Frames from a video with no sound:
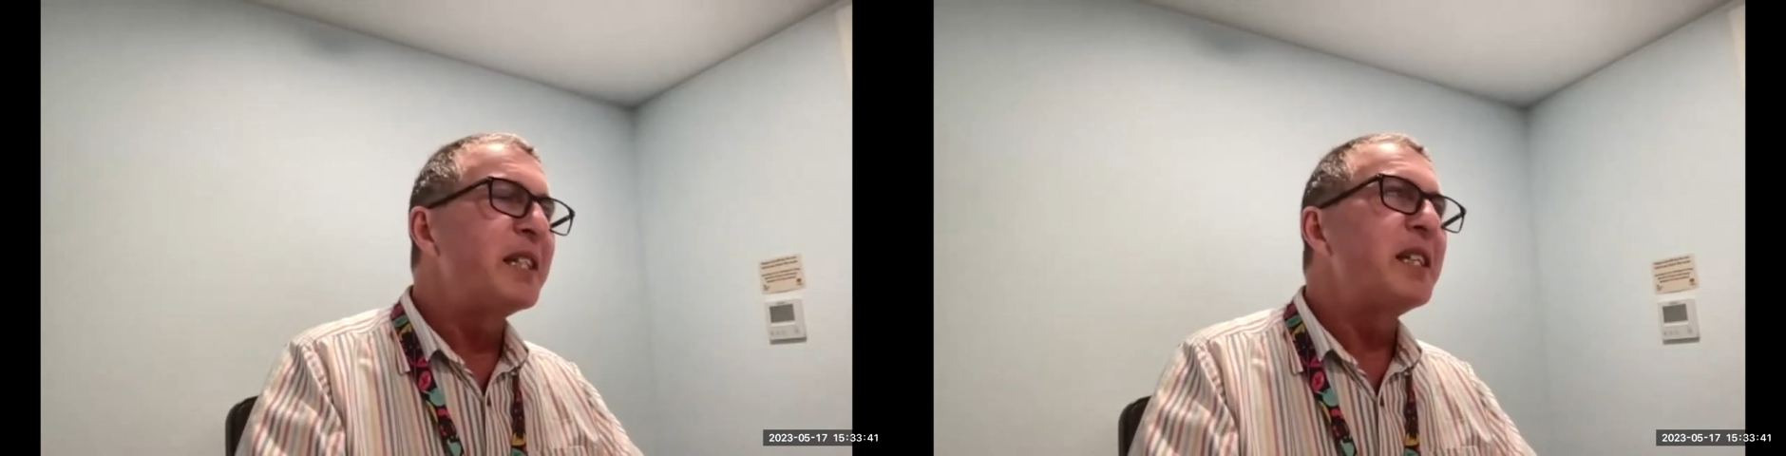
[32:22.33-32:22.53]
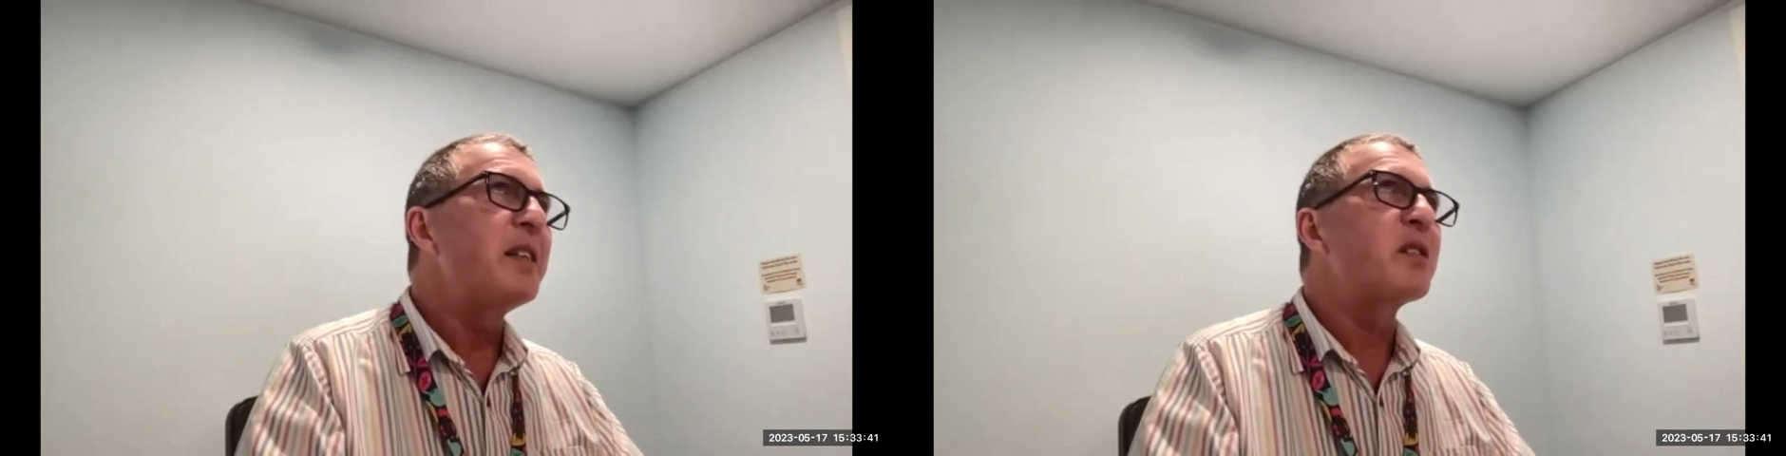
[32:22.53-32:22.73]

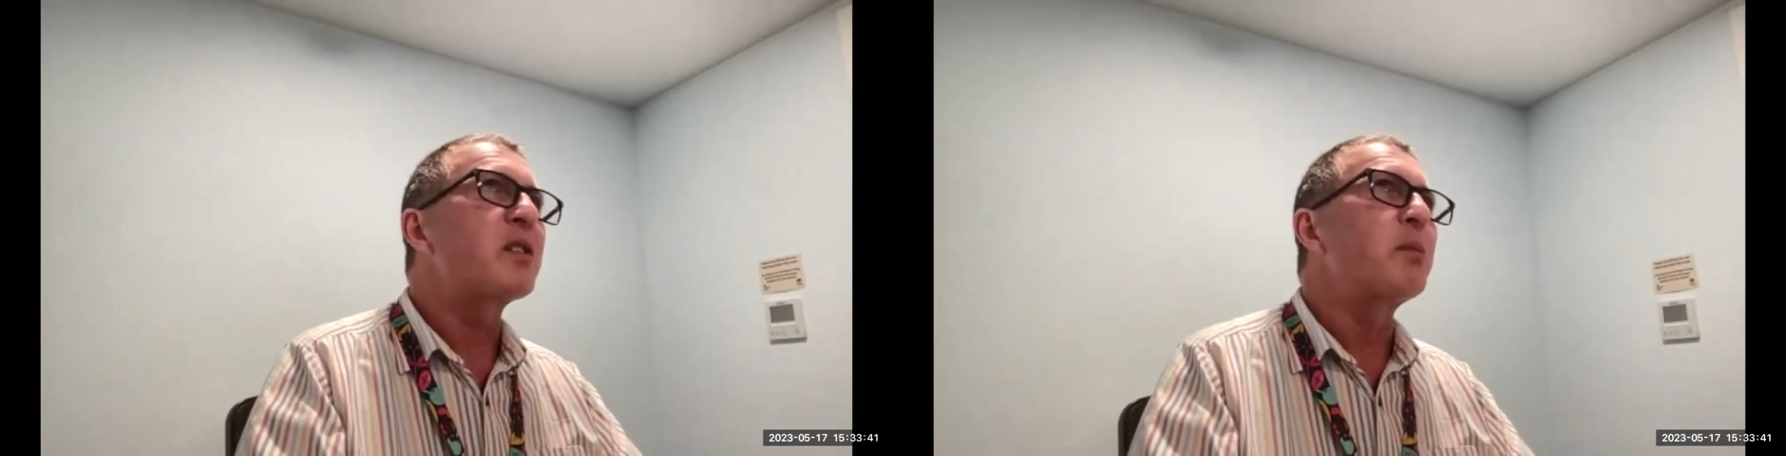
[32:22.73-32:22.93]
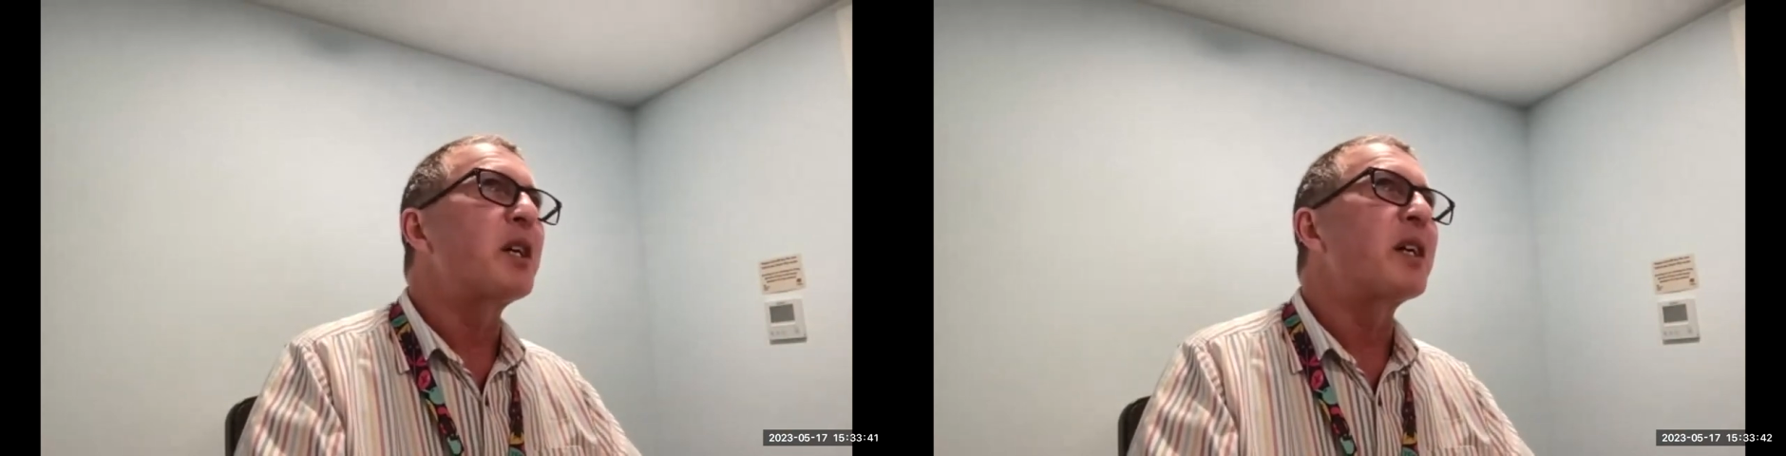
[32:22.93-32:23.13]
need
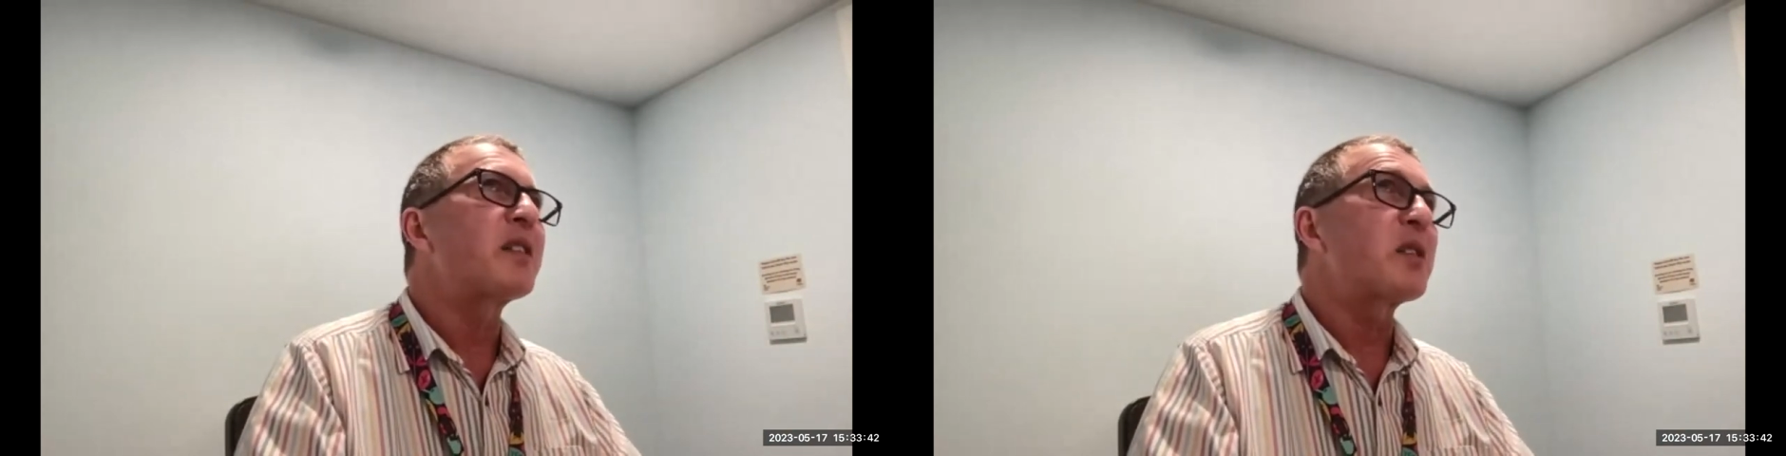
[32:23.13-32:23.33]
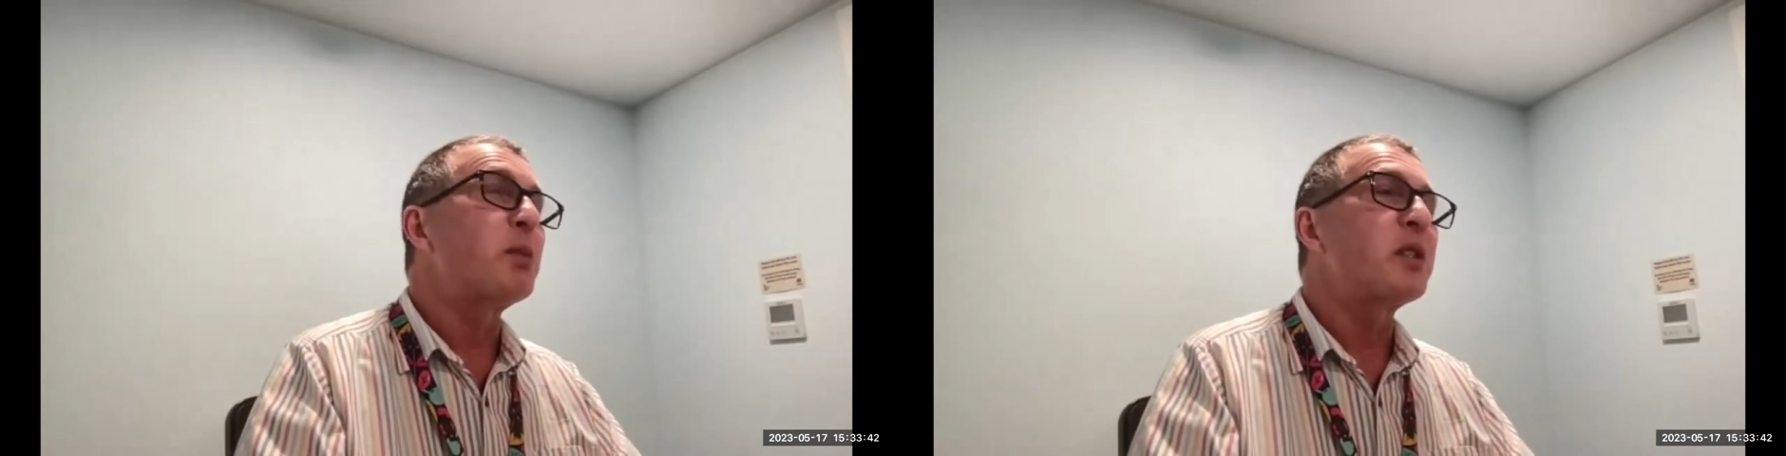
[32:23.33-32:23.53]
some
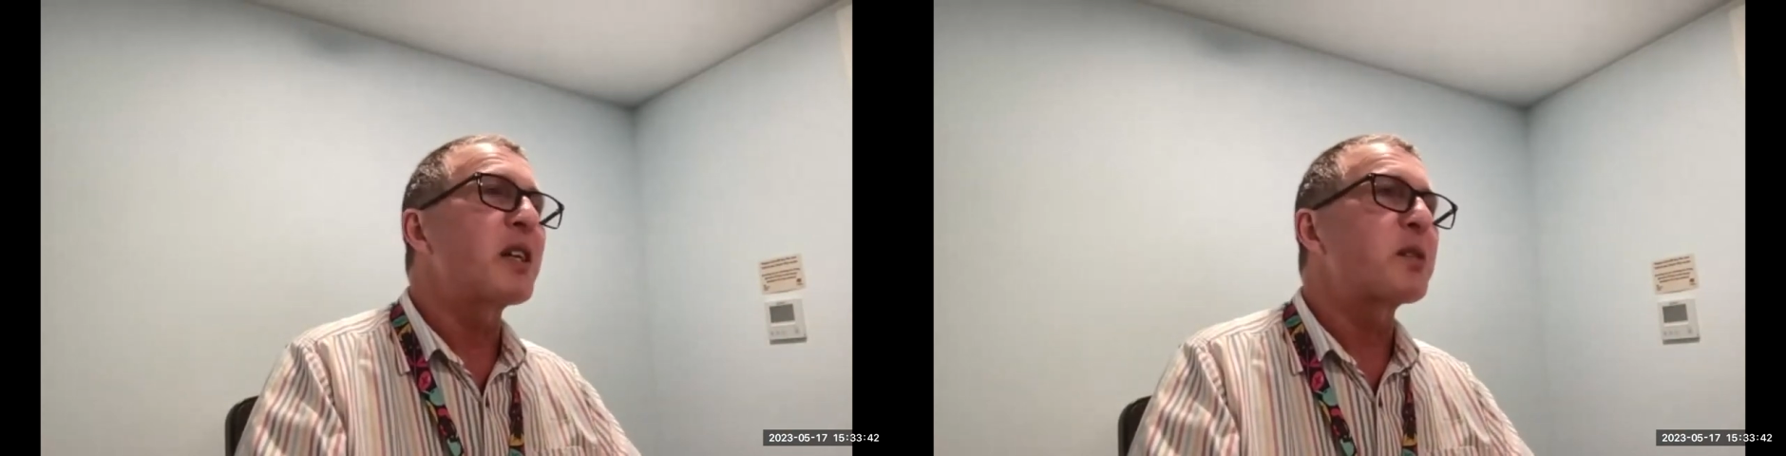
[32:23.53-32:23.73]
accessibility